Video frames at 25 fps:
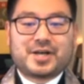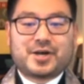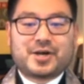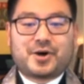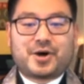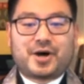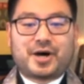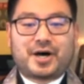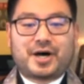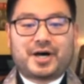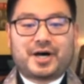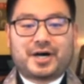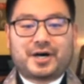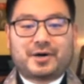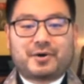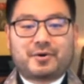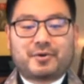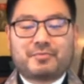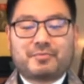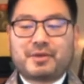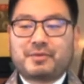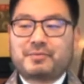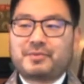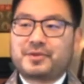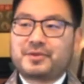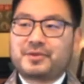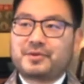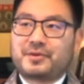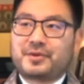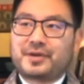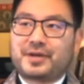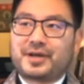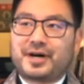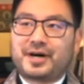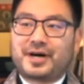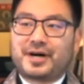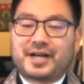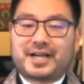or maybe
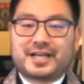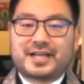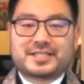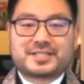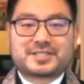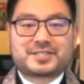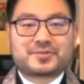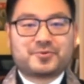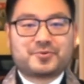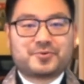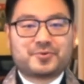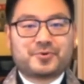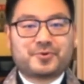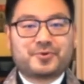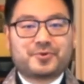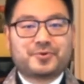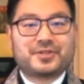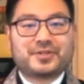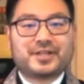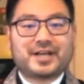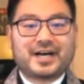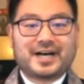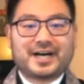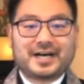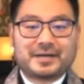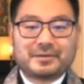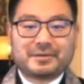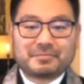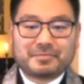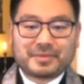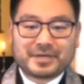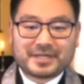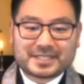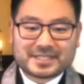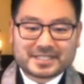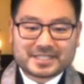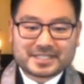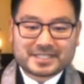at school,
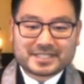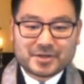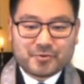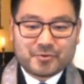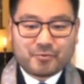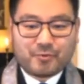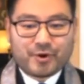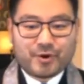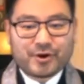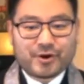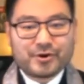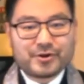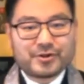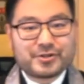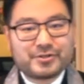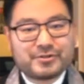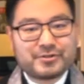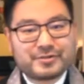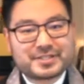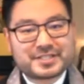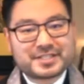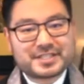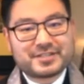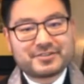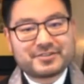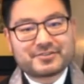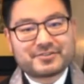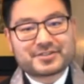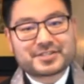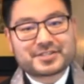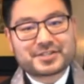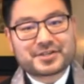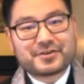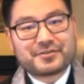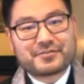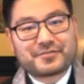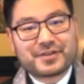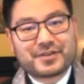but where do you see
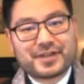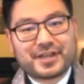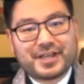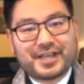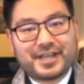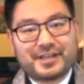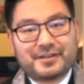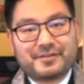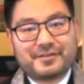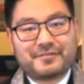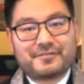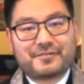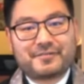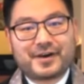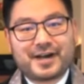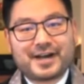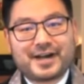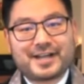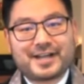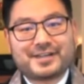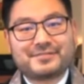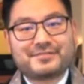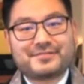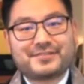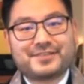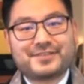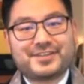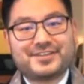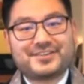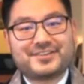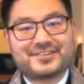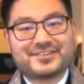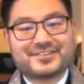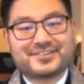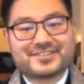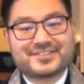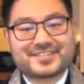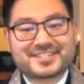yourself in 5
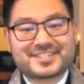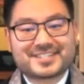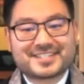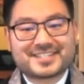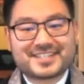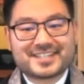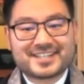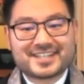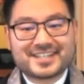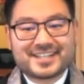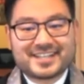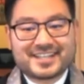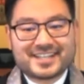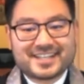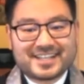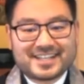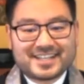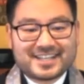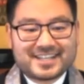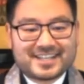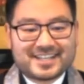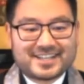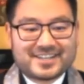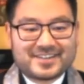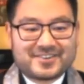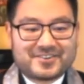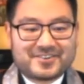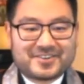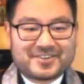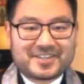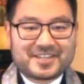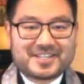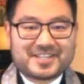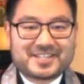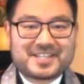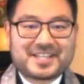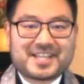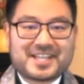years?
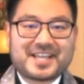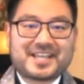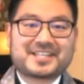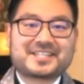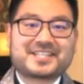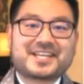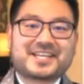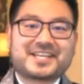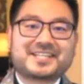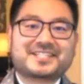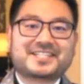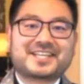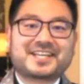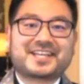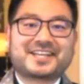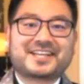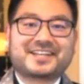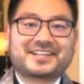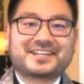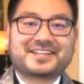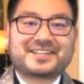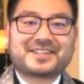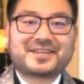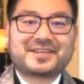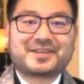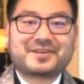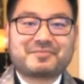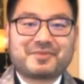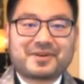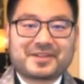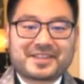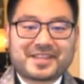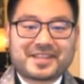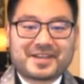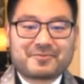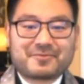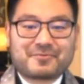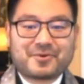Okay, take a second, think about
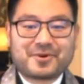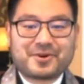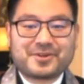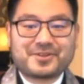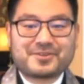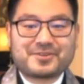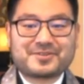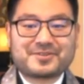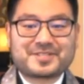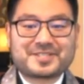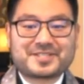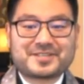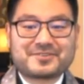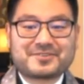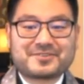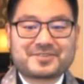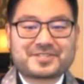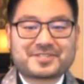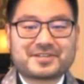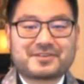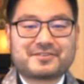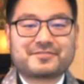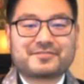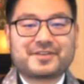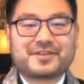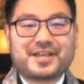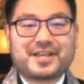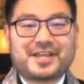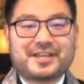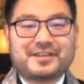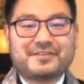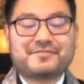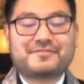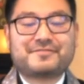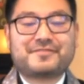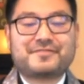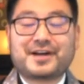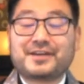that. Where do you see yourself
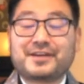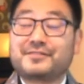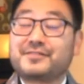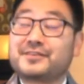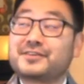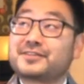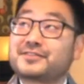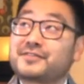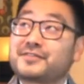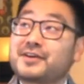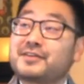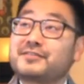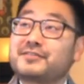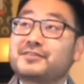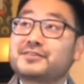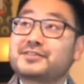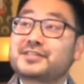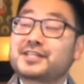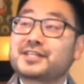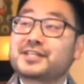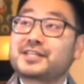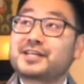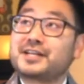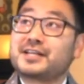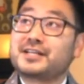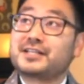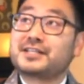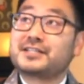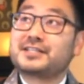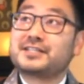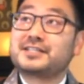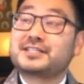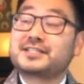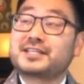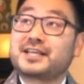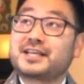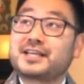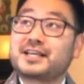in 5 years? 5 years at that
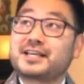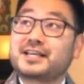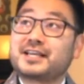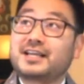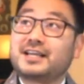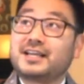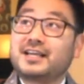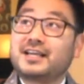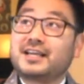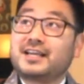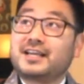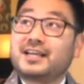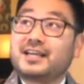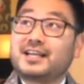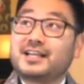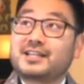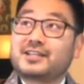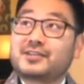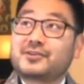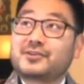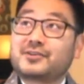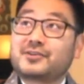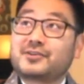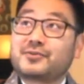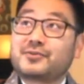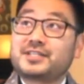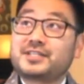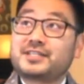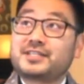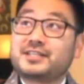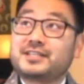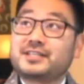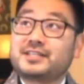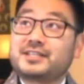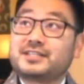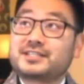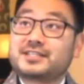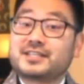
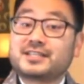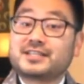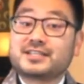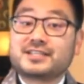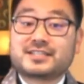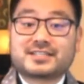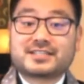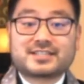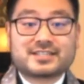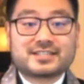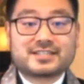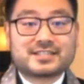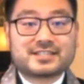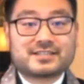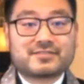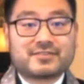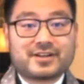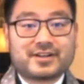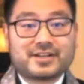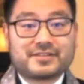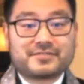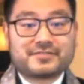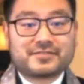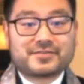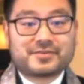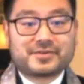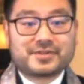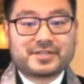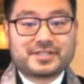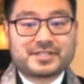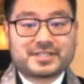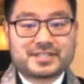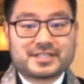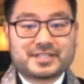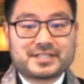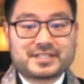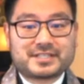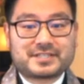2026, right?
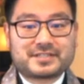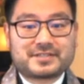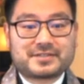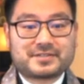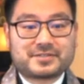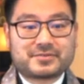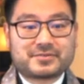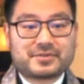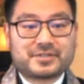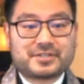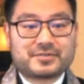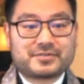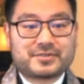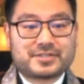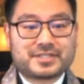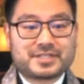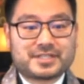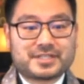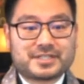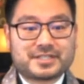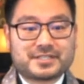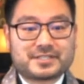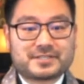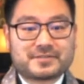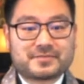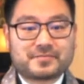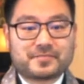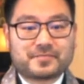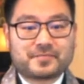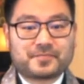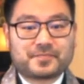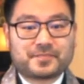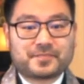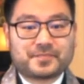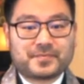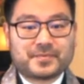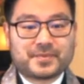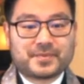2026.
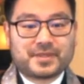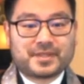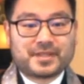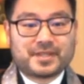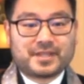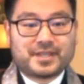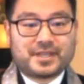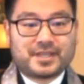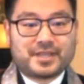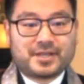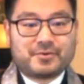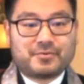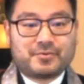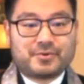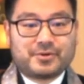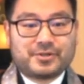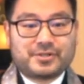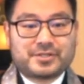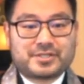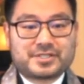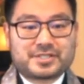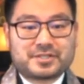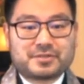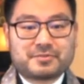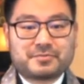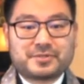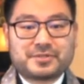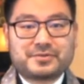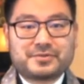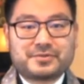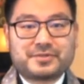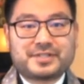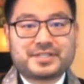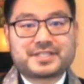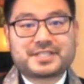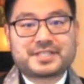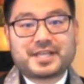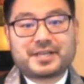Will you still be doing
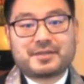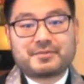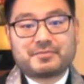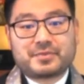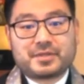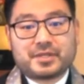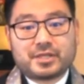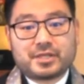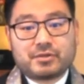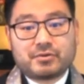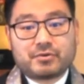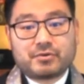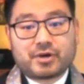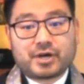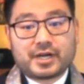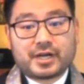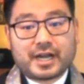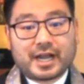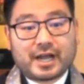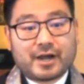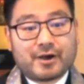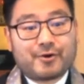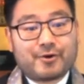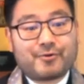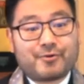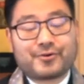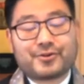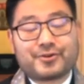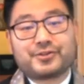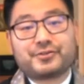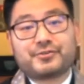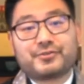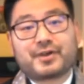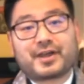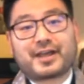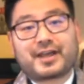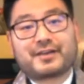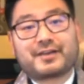the same thing you are now, or do
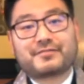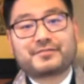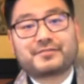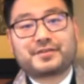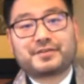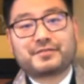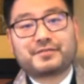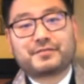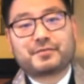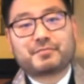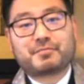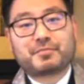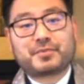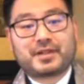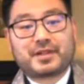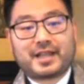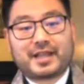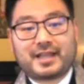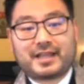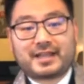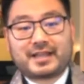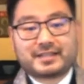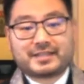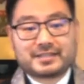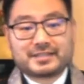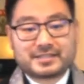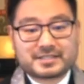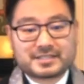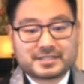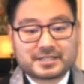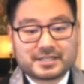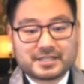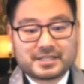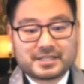you have different plans?